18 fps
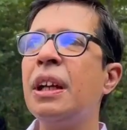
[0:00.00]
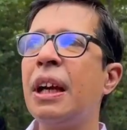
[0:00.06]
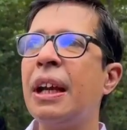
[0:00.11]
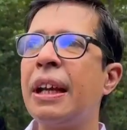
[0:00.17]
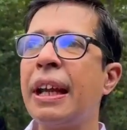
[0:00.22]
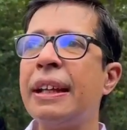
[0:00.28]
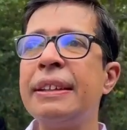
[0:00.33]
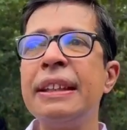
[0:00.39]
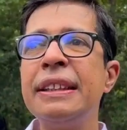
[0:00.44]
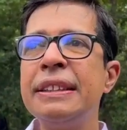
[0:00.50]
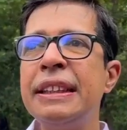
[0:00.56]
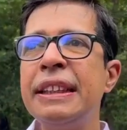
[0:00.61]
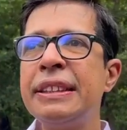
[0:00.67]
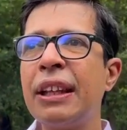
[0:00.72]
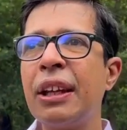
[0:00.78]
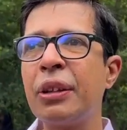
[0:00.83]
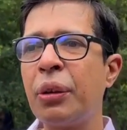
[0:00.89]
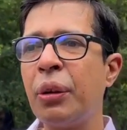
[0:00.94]
And I think
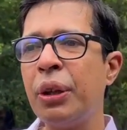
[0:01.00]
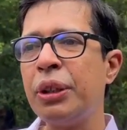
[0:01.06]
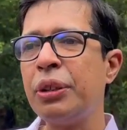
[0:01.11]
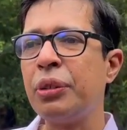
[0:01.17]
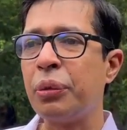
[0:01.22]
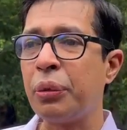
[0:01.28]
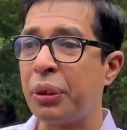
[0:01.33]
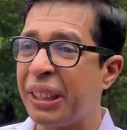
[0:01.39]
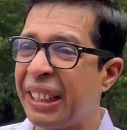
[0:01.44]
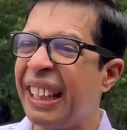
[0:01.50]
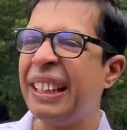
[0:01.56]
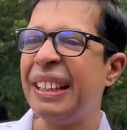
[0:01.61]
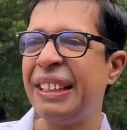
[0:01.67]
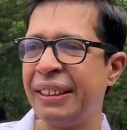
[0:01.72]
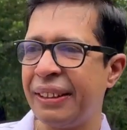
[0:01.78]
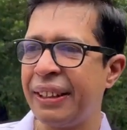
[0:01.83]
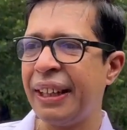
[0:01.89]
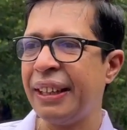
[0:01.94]
these are going to
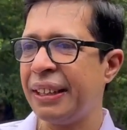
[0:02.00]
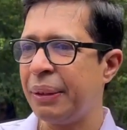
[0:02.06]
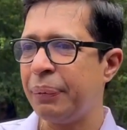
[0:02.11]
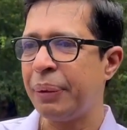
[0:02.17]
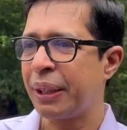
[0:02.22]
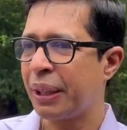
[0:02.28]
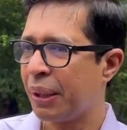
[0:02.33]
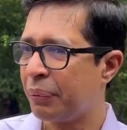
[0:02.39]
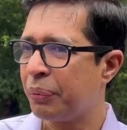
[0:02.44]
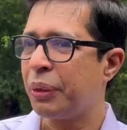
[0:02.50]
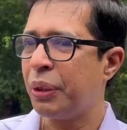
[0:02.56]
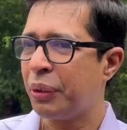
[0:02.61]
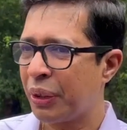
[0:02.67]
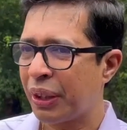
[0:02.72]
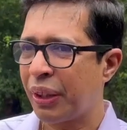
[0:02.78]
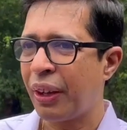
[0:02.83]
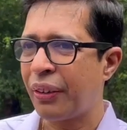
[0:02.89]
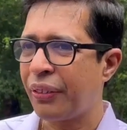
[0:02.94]
really, really become
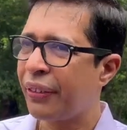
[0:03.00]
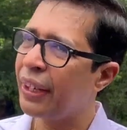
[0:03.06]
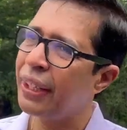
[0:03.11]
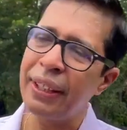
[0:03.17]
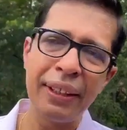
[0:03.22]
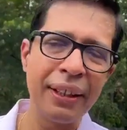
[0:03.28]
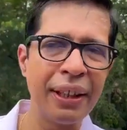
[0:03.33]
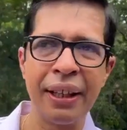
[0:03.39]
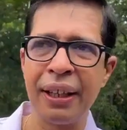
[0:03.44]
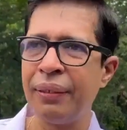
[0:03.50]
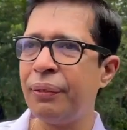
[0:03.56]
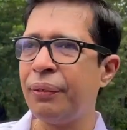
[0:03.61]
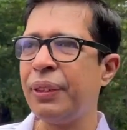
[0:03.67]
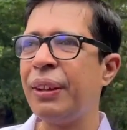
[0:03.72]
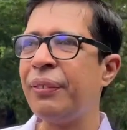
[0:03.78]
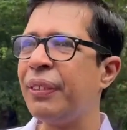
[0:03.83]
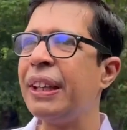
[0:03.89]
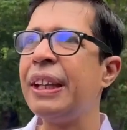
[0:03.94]
unicorns. And uh,
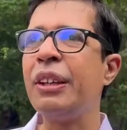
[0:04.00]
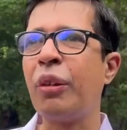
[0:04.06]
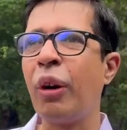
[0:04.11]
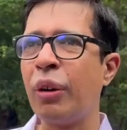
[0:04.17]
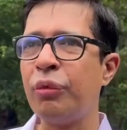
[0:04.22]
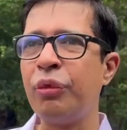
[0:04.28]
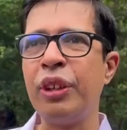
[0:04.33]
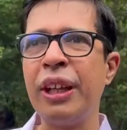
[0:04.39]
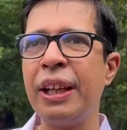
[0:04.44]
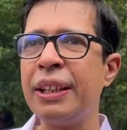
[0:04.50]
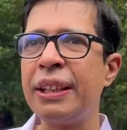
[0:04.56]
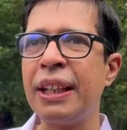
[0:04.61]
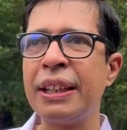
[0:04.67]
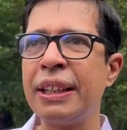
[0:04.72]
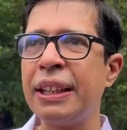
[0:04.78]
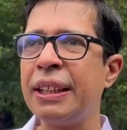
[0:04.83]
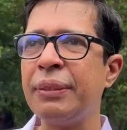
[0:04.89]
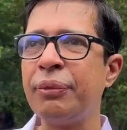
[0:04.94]
we are very confident that
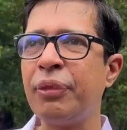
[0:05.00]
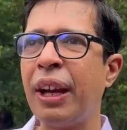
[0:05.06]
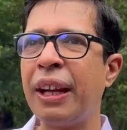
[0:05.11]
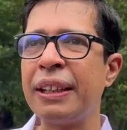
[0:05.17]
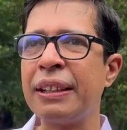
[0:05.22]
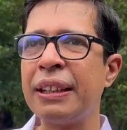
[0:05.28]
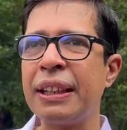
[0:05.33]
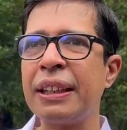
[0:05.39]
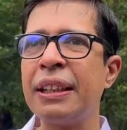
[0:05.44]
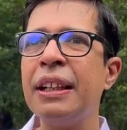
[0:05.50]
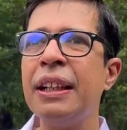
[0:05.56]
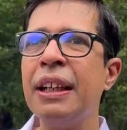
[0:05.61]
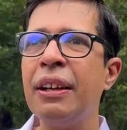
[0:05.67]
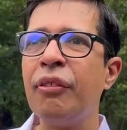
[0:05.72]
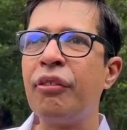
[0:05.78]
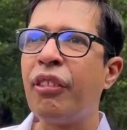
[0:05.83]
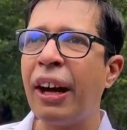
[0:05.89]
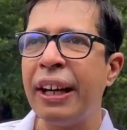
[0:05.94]
in another
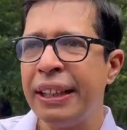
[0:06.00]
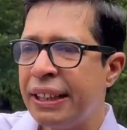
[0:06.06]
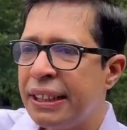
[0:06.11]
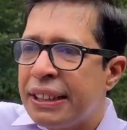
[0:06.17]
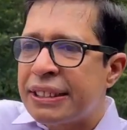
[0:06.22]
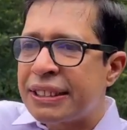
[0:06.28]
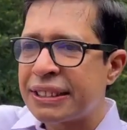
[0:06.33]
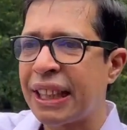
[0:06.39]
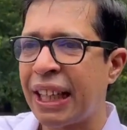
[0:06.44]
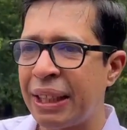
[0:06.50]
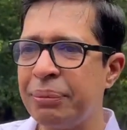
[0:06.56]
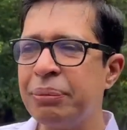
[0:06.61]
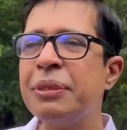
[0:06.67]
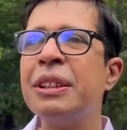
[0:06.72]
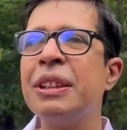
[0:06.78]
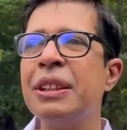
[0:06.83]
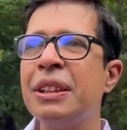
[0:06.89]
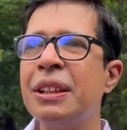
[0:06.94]
five years' time,
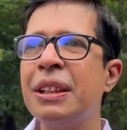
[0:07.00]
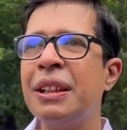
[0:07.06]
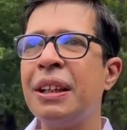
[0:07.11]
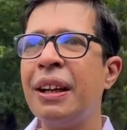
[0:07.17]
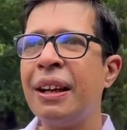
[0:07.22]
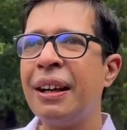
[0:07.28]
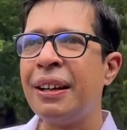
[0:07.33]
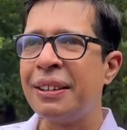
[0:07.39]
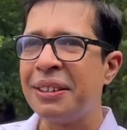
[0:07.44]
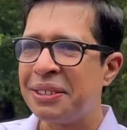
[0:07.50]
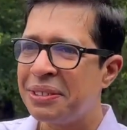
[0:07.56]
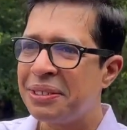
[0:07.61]
uh,